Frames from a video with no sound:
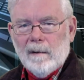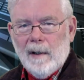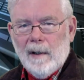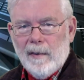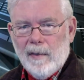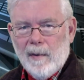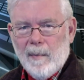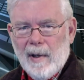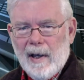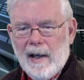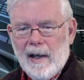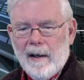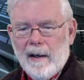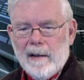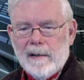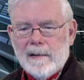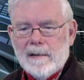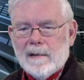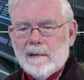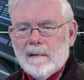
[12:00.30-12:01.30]
in the
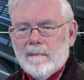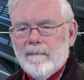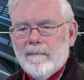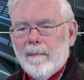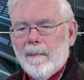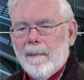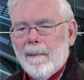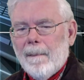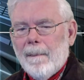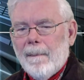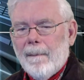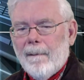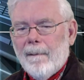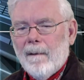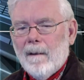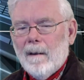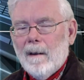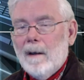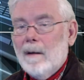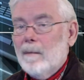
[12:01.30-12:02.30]
BIOS.
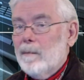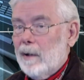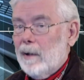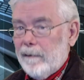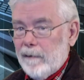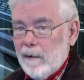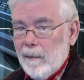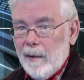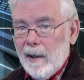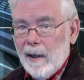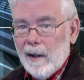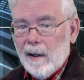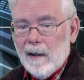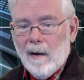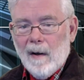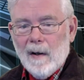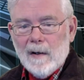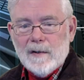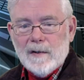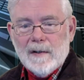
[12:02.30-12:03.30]
But if you're being
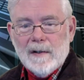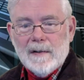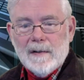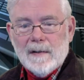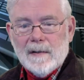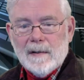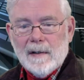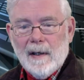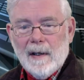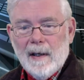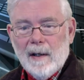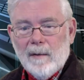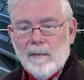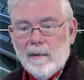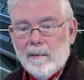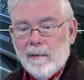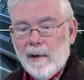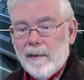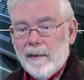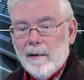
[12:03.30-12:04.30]
cautious and would
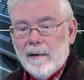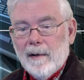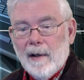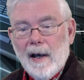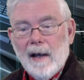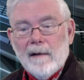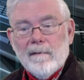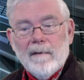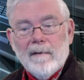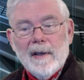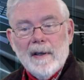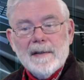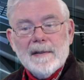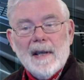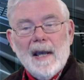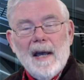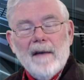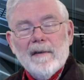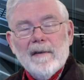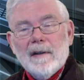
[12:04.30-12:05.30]
rather not risk
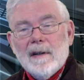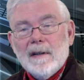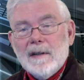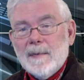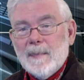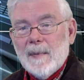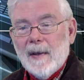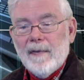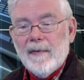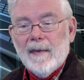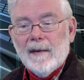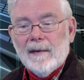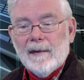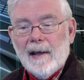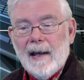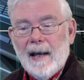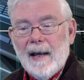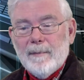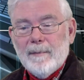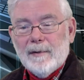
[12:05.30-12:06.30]
having to spend the
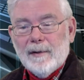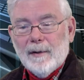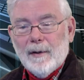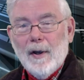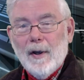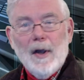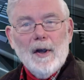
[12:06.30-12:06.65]
time to